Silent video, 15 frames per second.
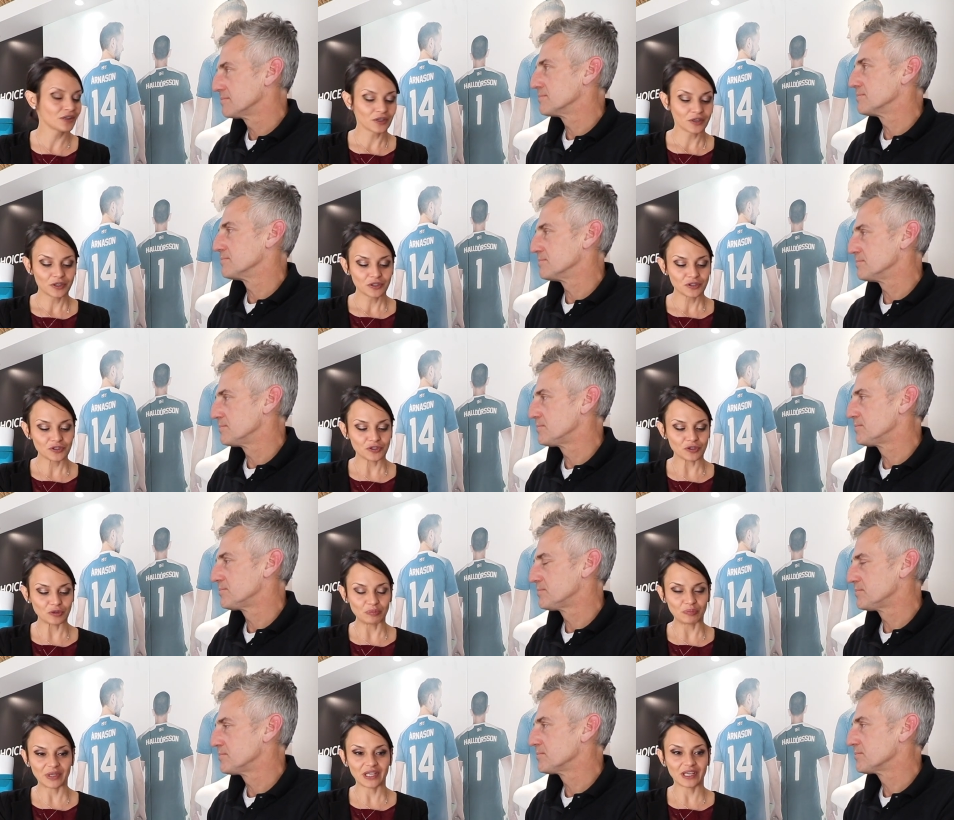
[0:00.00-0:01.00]
Speaker 1: mm.
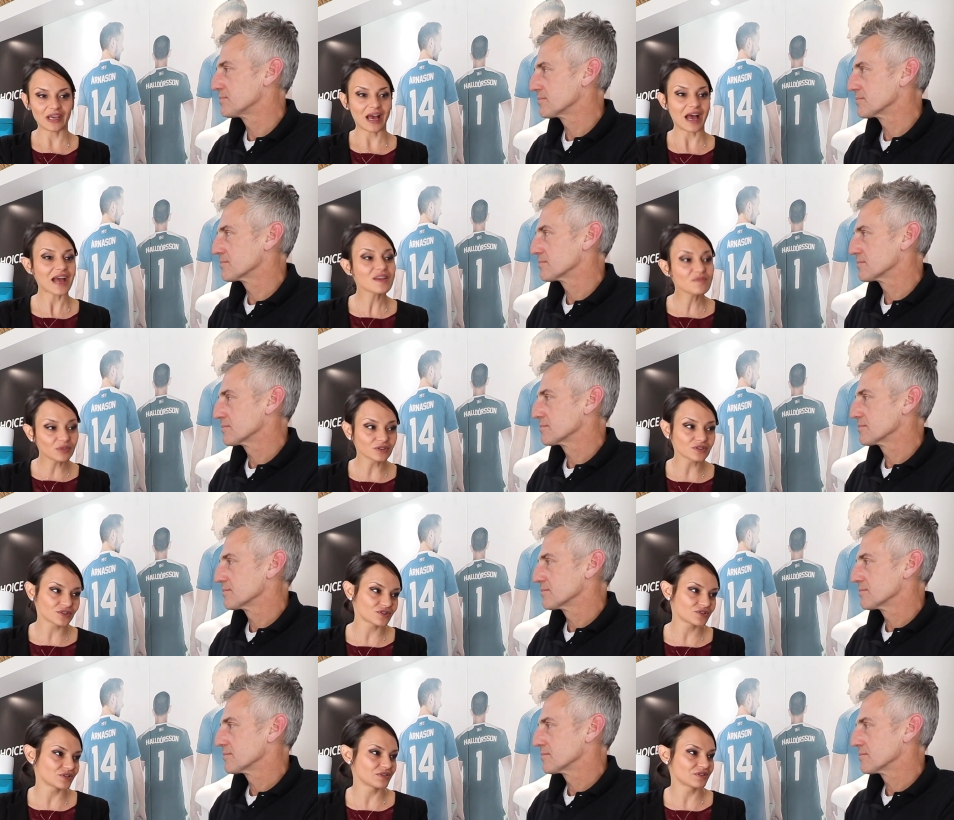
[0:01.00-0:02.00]
to be able
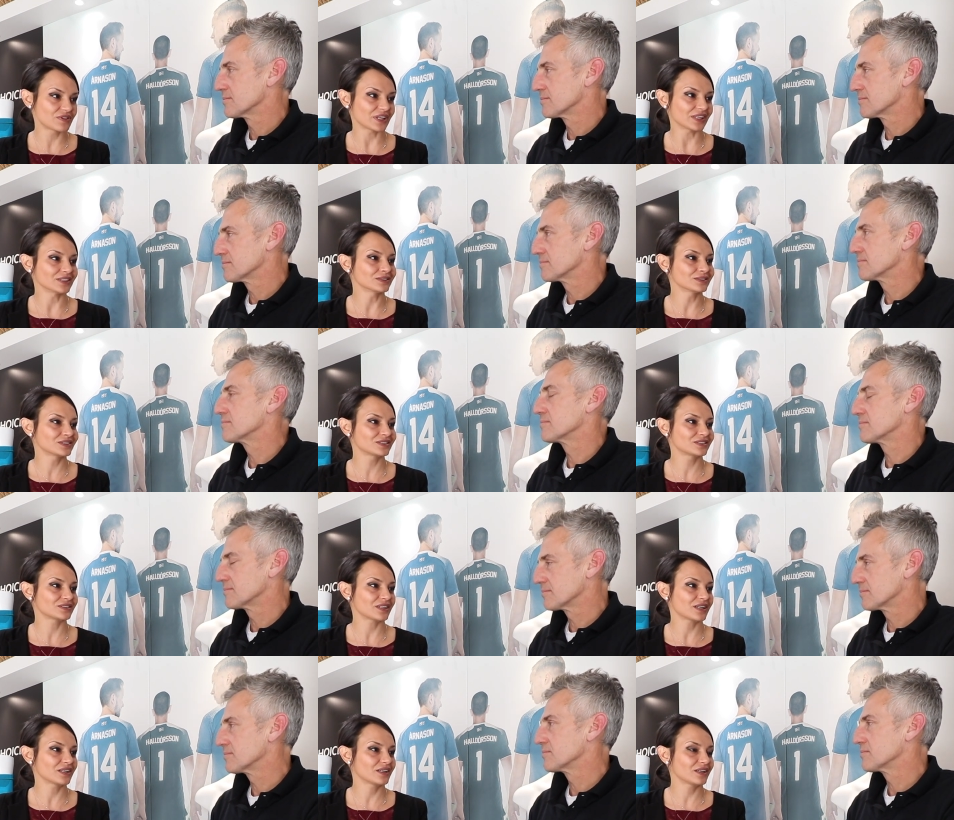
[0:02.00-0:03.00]
to do
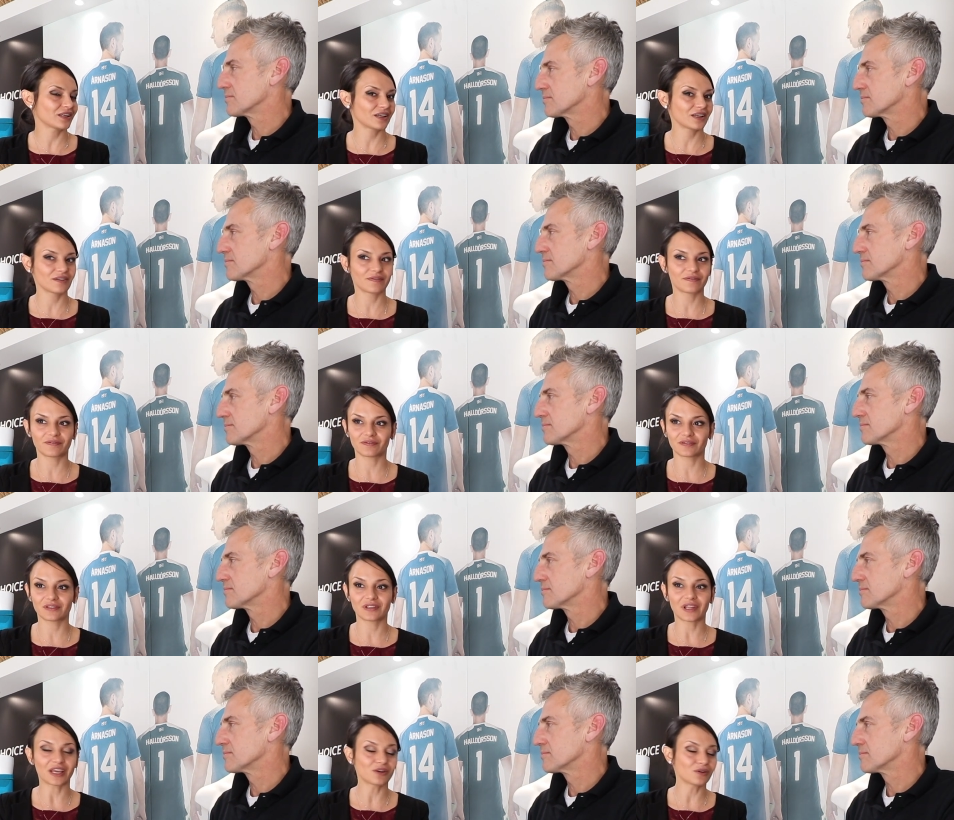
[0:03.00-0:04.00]
things, and if
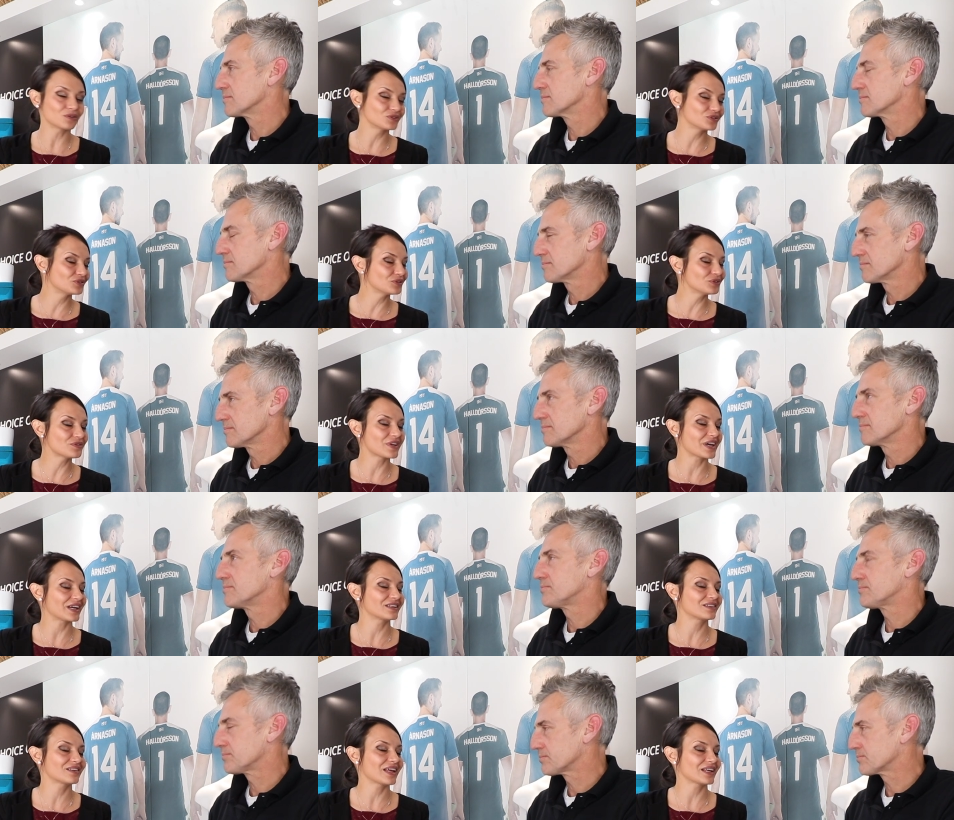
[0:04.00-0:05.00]
they can't do
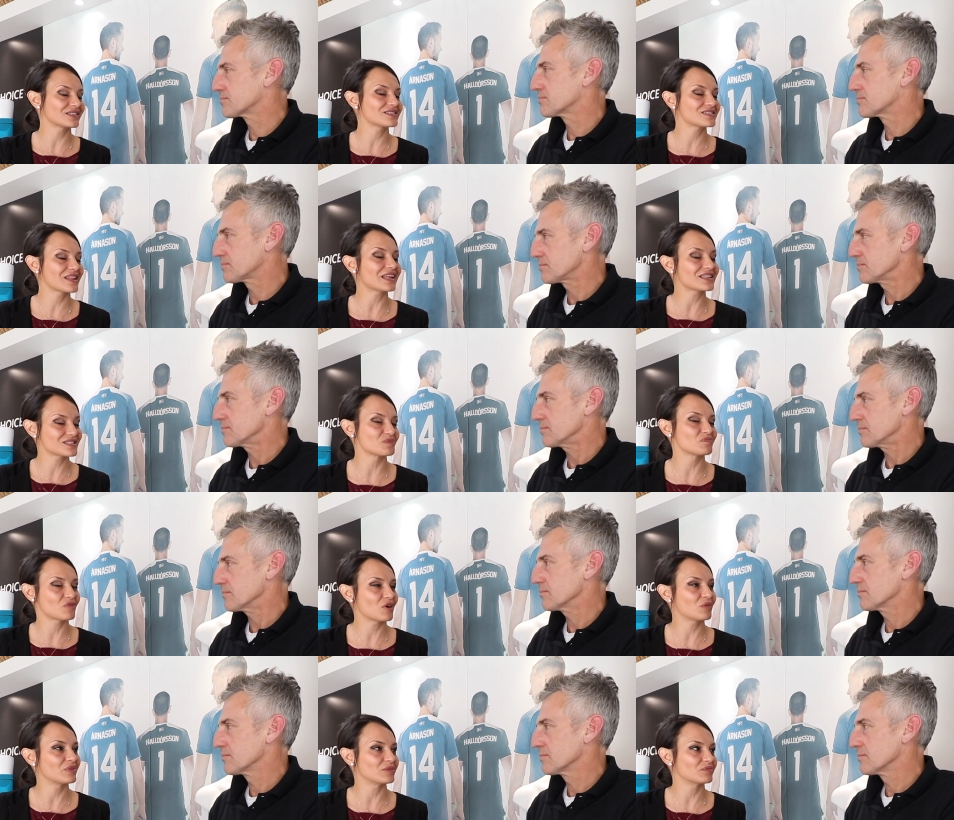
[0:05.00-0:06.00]
that, that that's a
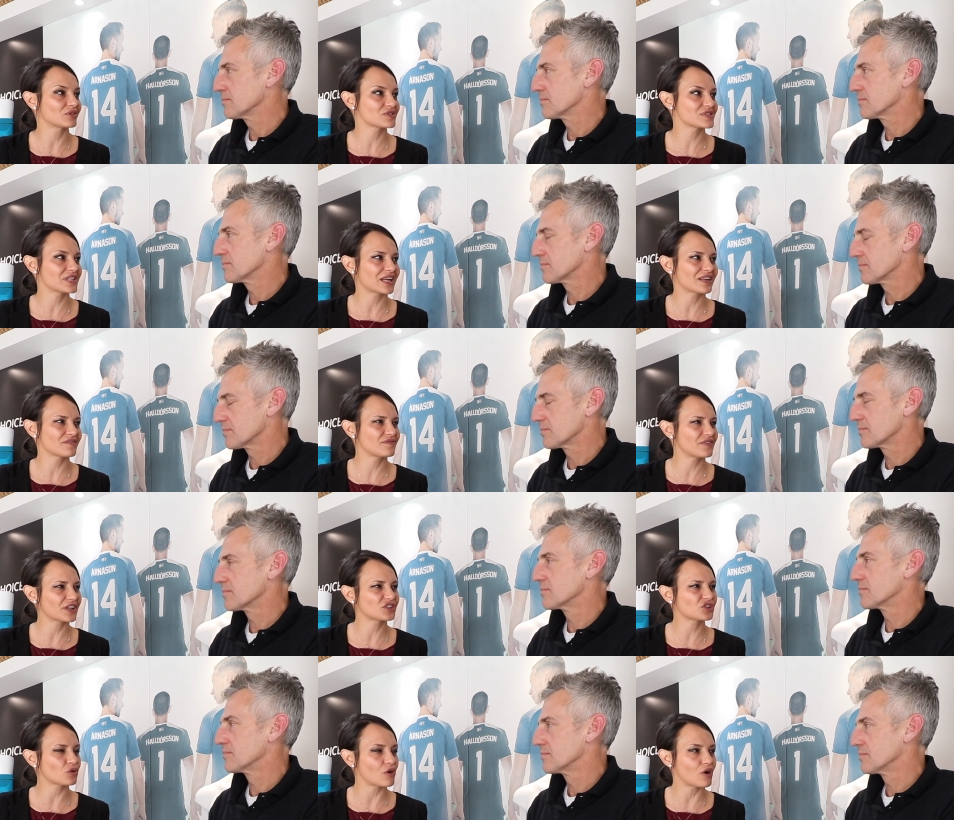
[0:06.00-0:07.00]
problem because that
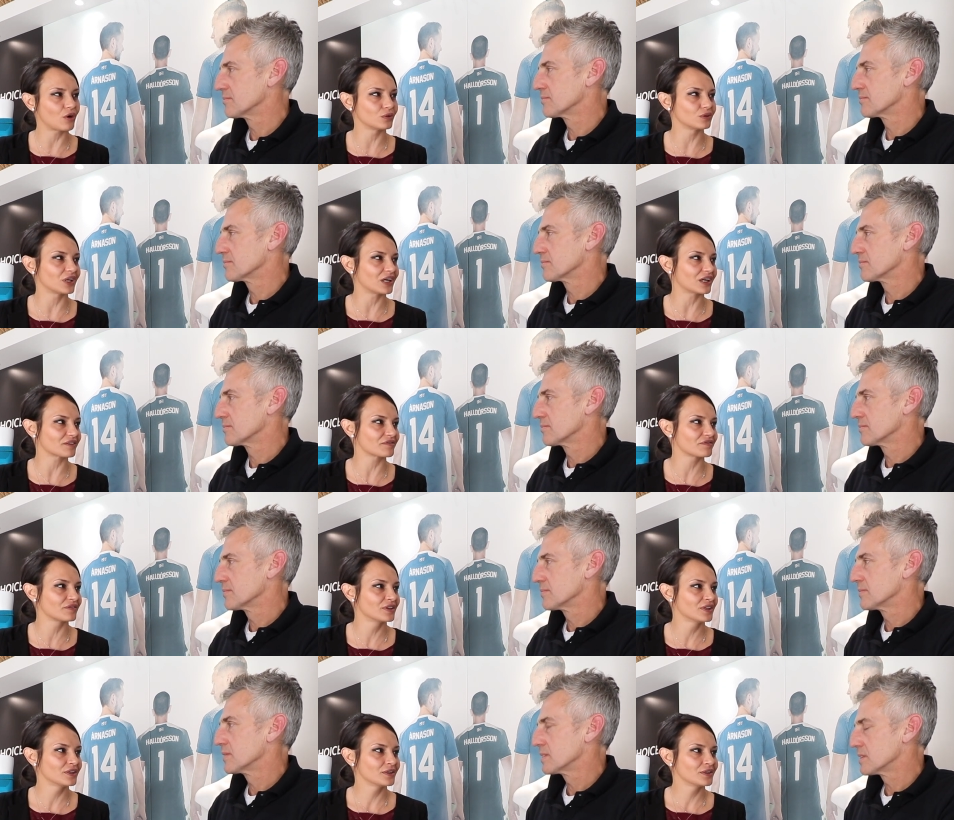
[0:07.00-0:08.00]
affects your whole
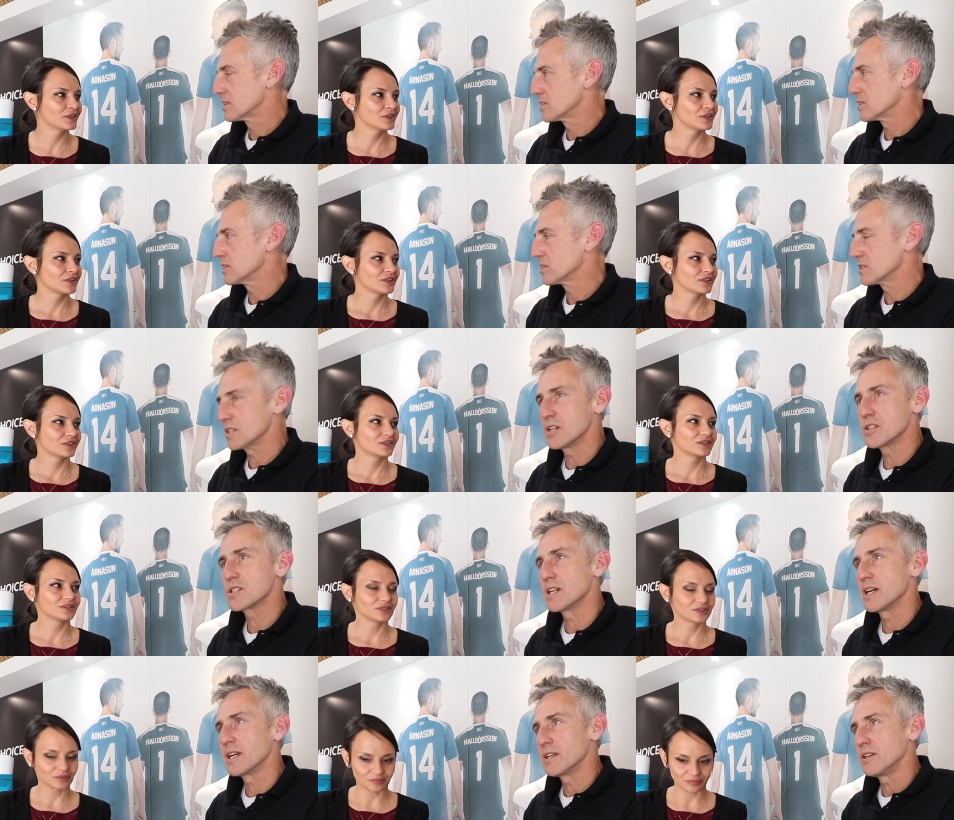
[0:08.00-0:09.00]
life.
Speaker 2: So it
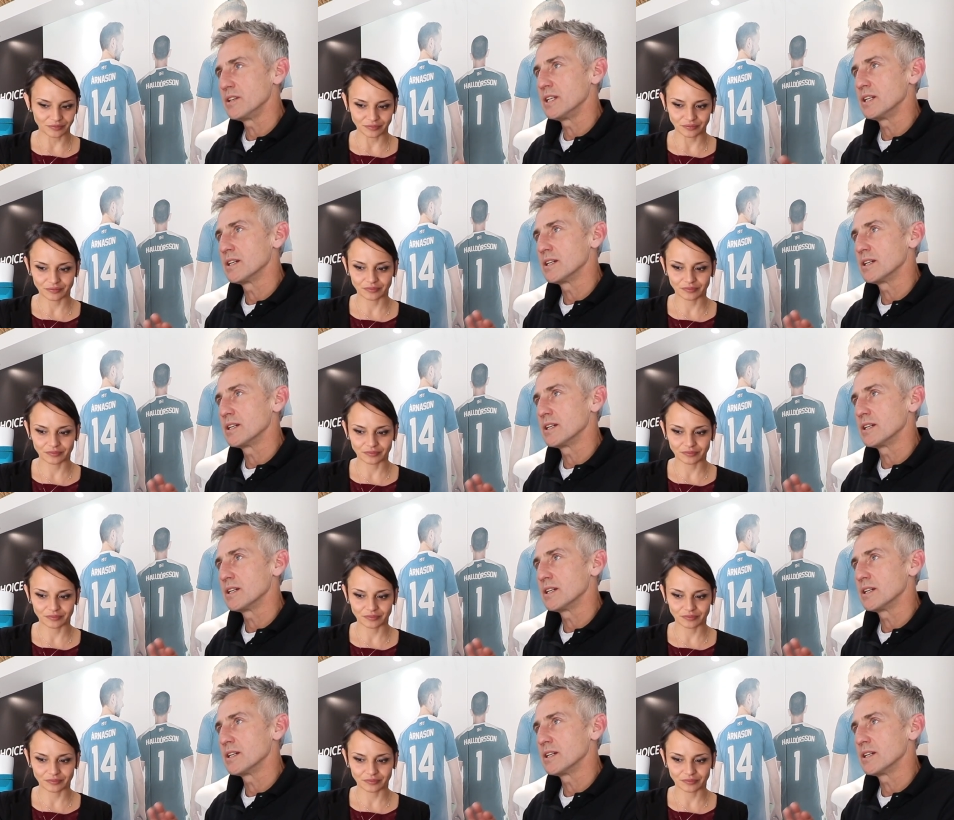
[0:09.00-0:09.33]
sounds like you need